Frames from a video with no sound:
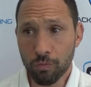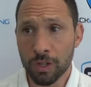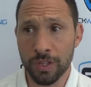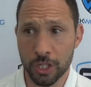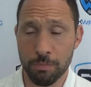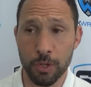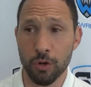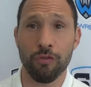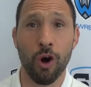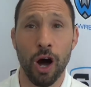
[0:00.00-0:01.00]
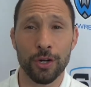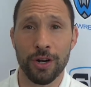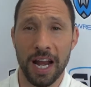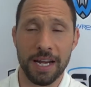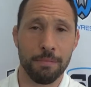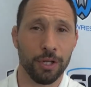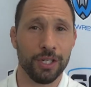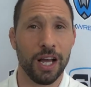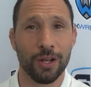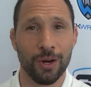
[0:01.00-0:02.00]
this beautiful $180
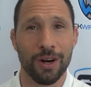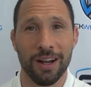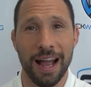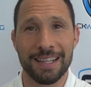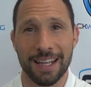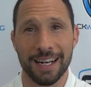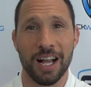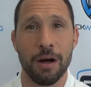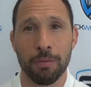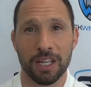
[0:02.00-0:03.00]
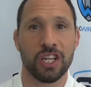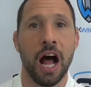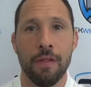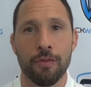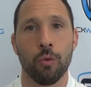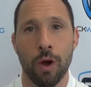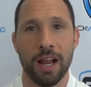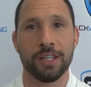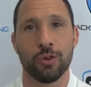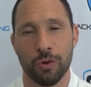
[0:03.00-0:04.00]
million athletic complex on the
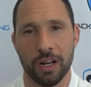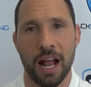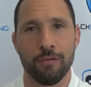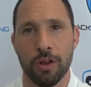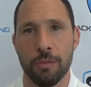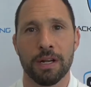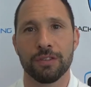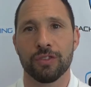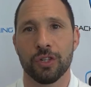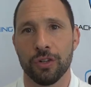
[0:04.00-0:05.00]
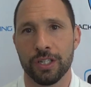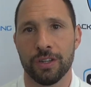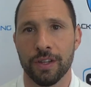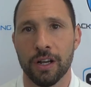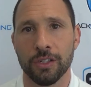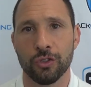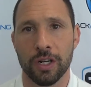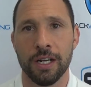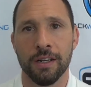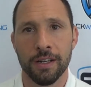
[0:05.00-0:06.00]
way, so we're going to have one of the best facilities in the
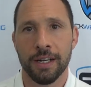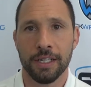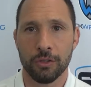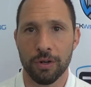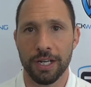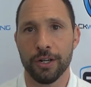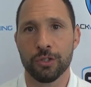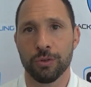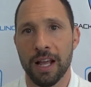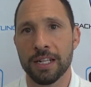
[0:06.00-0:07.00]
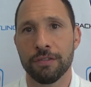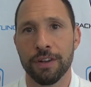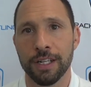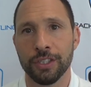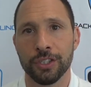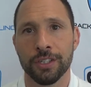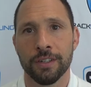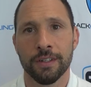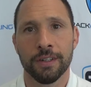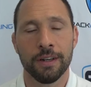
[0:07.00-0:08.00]
country in 3 years when that's finished.
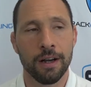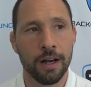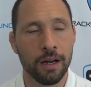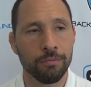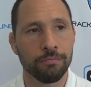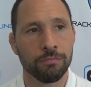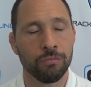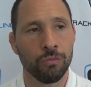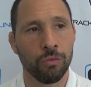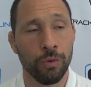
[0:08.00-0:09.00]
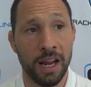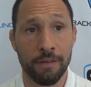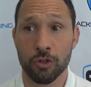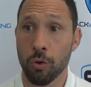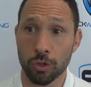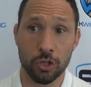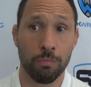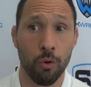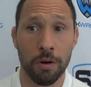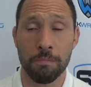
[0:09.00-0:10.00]
We have total
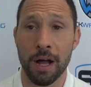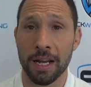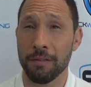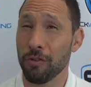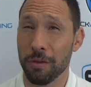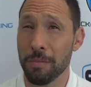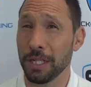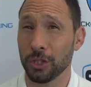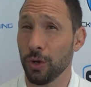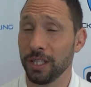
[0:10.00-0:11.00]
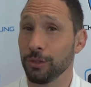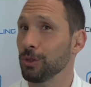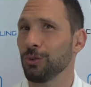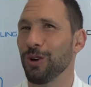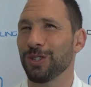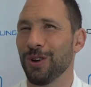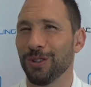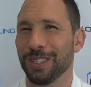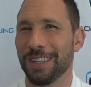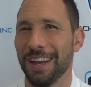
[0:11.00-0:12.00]
support and buy-in from the administration, which wasn't
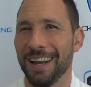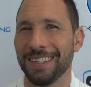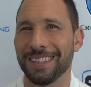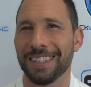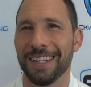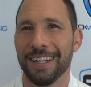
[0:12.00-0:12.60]
always the case,